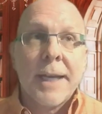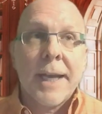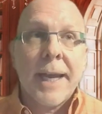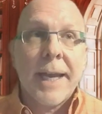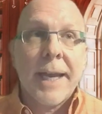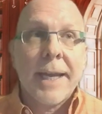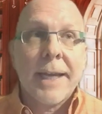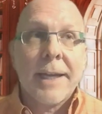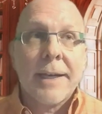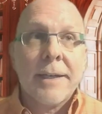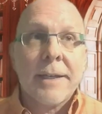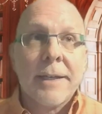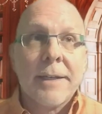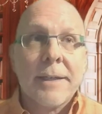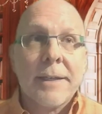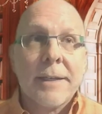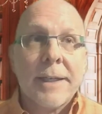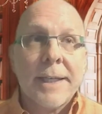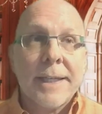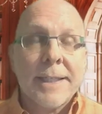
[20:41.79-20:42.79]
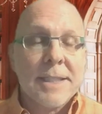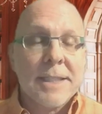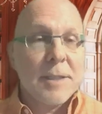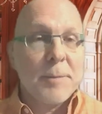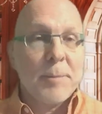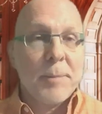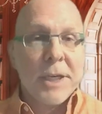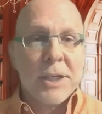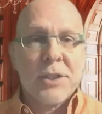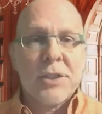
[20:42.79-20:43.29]
and its
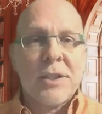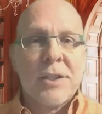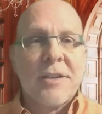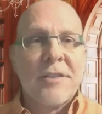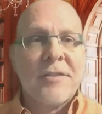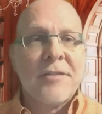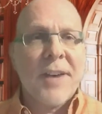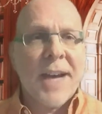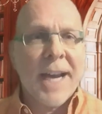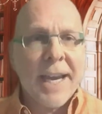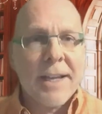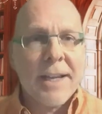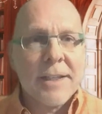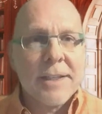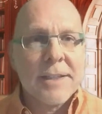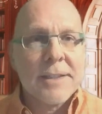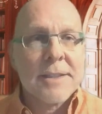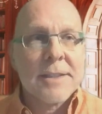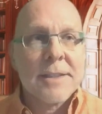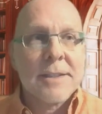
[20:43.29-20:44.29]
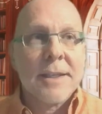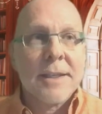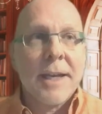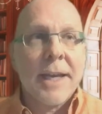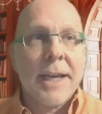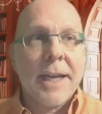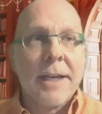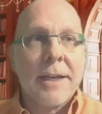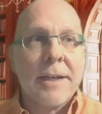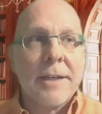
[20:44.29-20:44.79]
depiction of violence
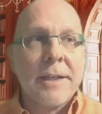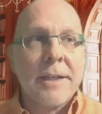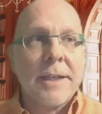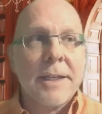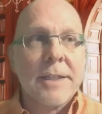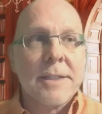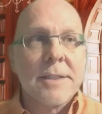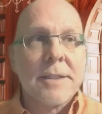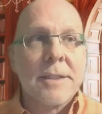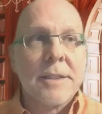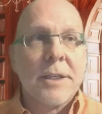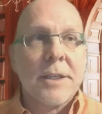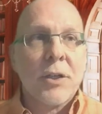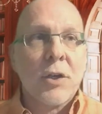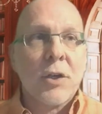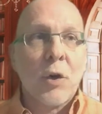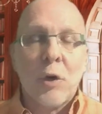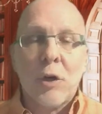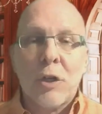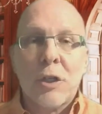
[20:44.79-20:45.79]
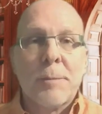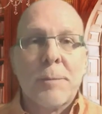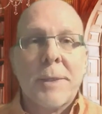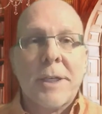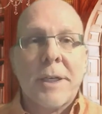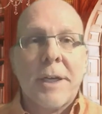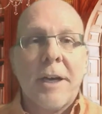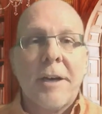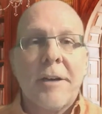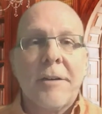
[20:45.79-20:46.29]
and its
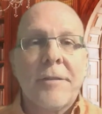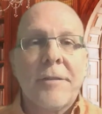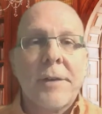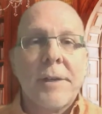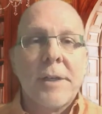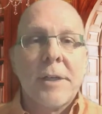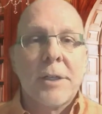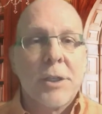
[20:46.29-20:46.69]
encouragement of